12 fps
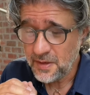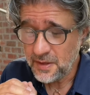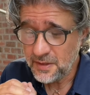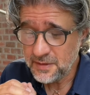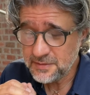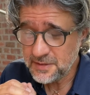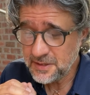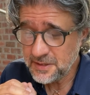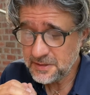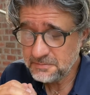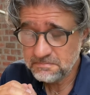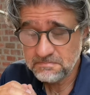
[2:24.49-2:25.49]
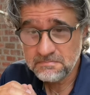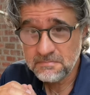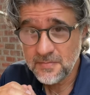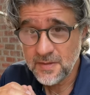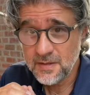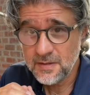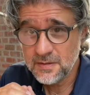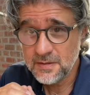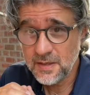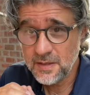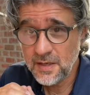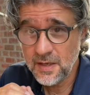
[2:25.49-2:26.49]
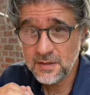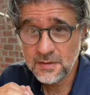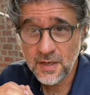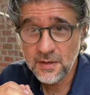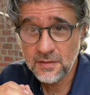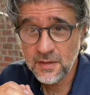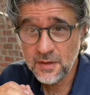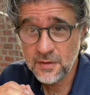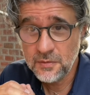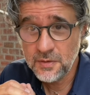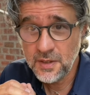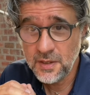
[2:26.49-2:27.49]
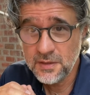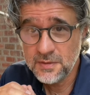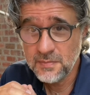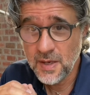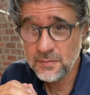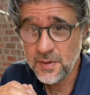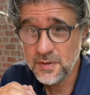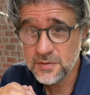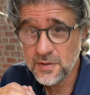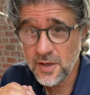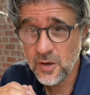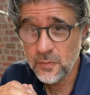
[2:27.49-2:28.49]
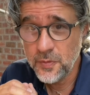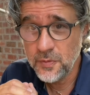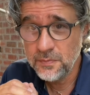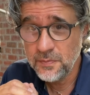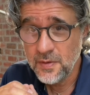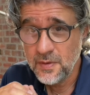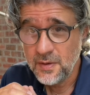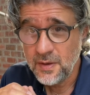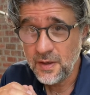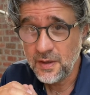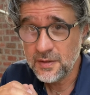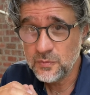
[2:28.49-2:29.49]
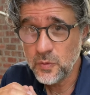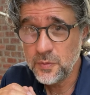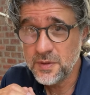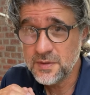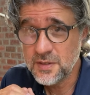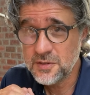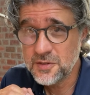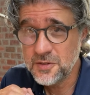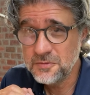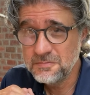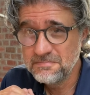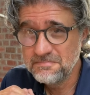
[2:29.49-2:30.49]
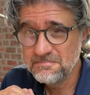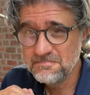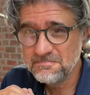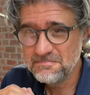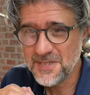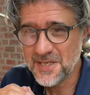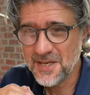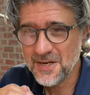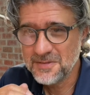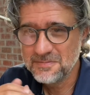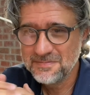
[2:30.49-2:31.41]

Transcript: And um, again, anything that you need, I'm here to help you. And we'll be in touch soon. Take care.